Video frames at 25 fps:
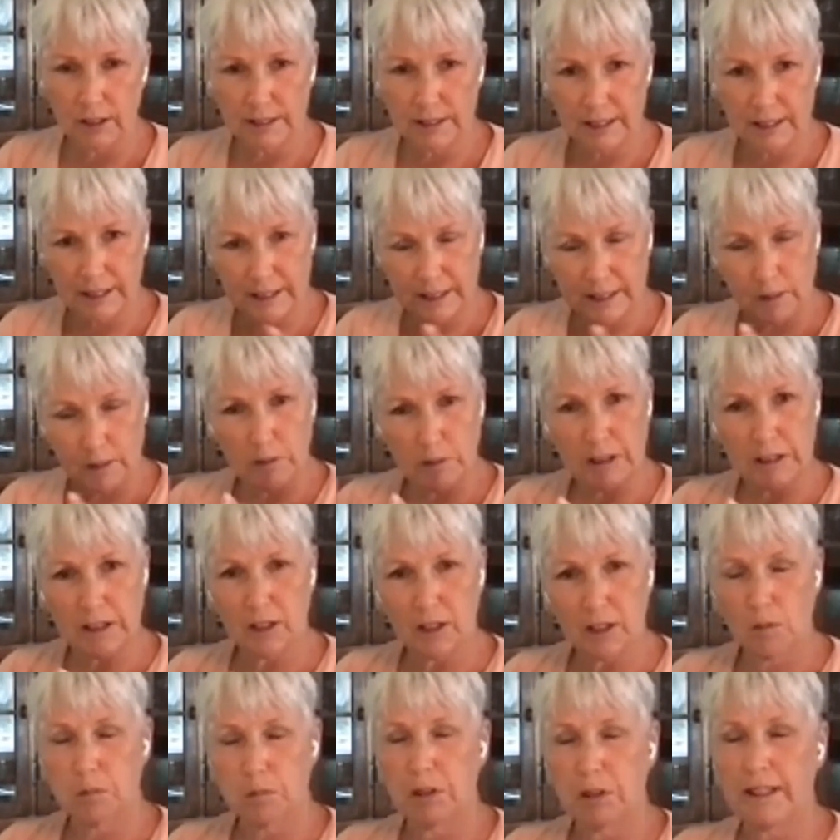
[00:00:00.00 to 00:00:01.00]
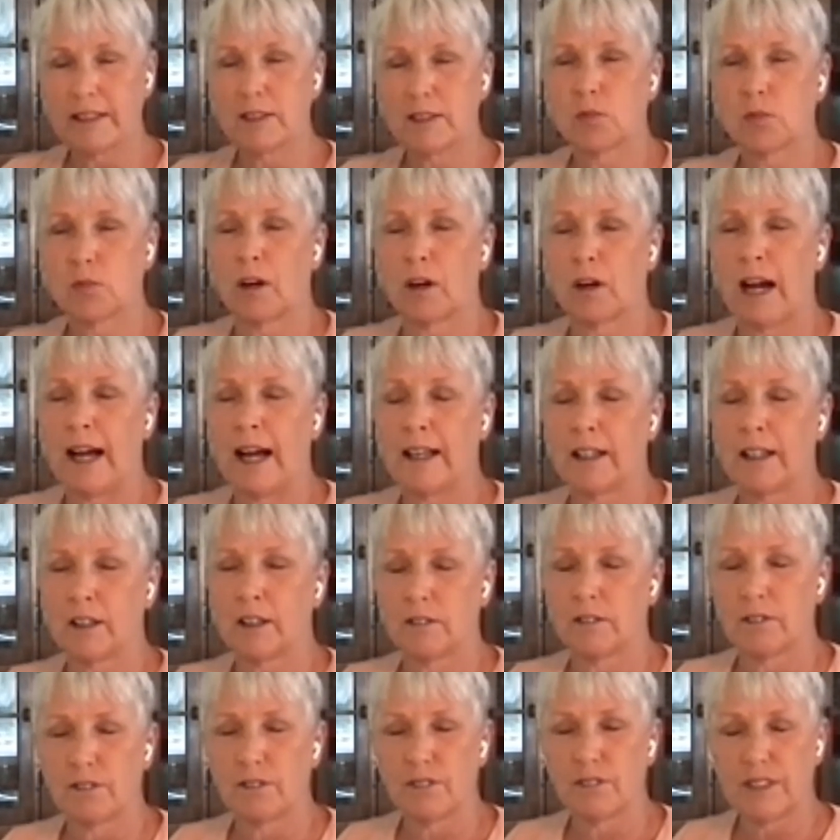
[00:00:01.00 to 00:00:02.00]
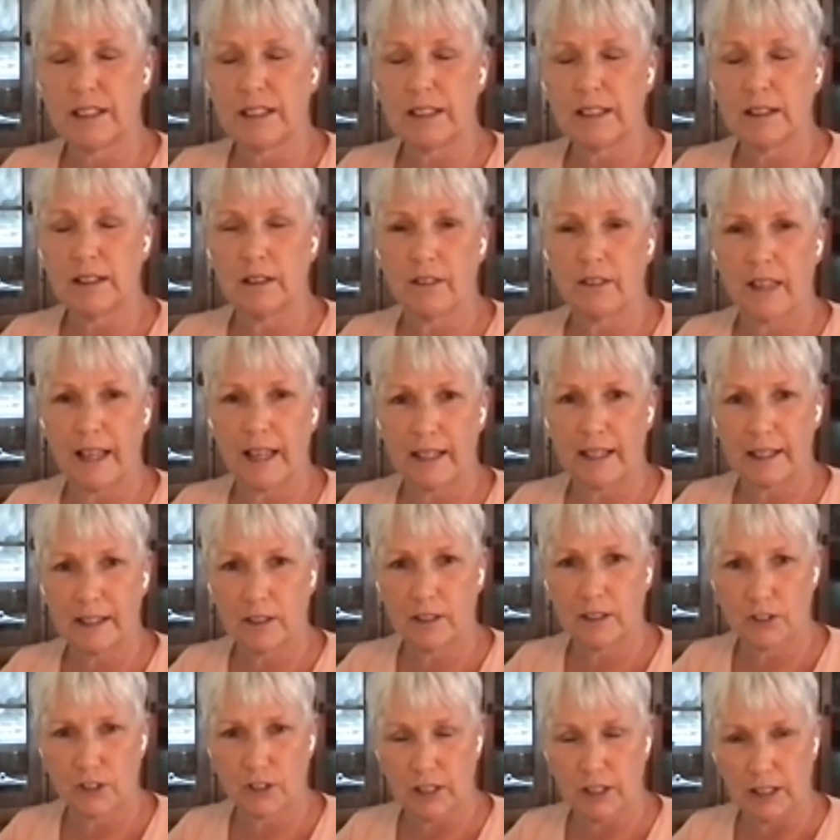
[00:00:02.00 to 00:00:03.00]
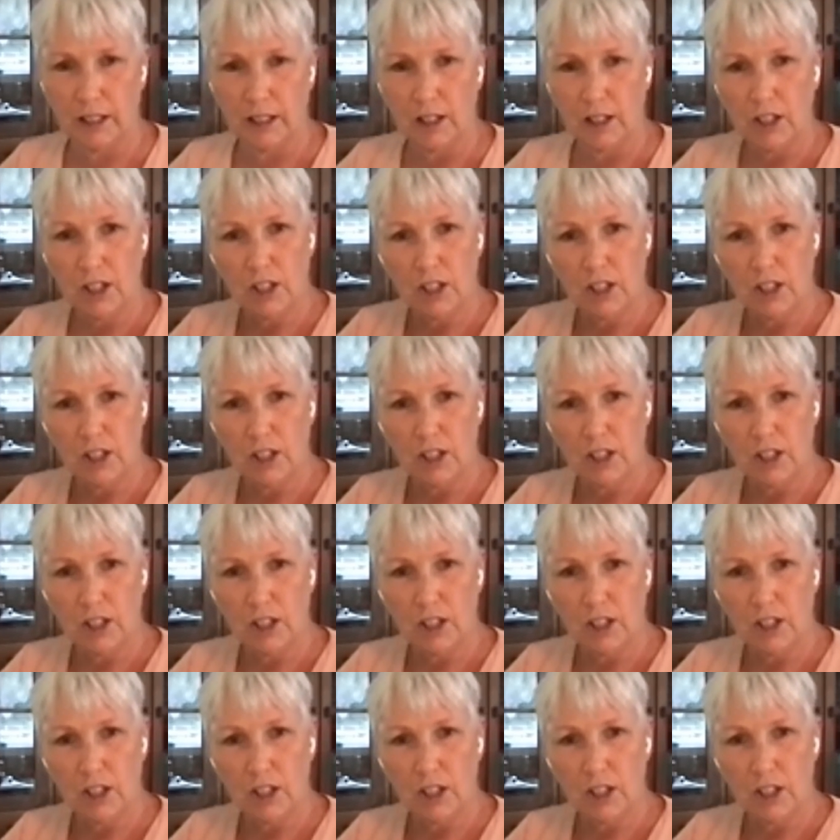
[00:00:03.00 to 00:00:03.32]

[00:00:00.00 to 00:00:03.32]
to get me to the place where I could feel that energy.